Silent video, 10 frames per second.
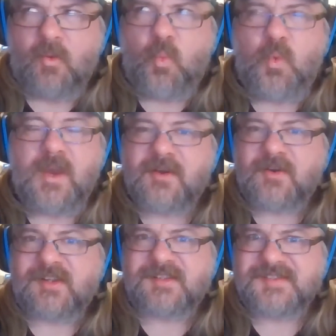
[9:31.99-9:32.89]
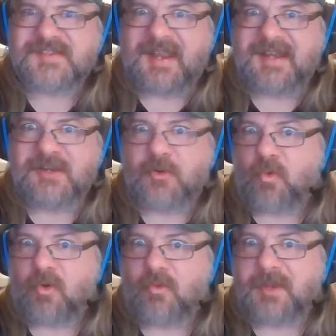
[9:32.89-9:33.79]
weird and zany
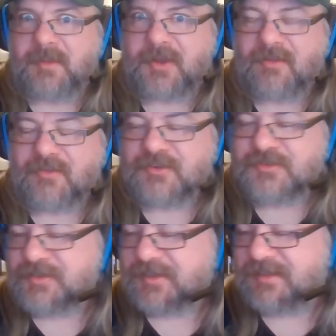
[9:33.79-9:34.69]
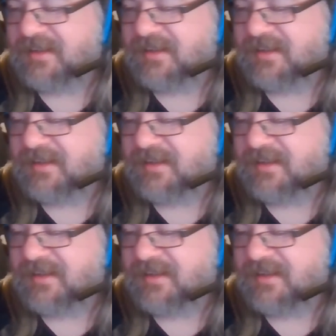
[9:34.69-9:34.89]
chromium covers and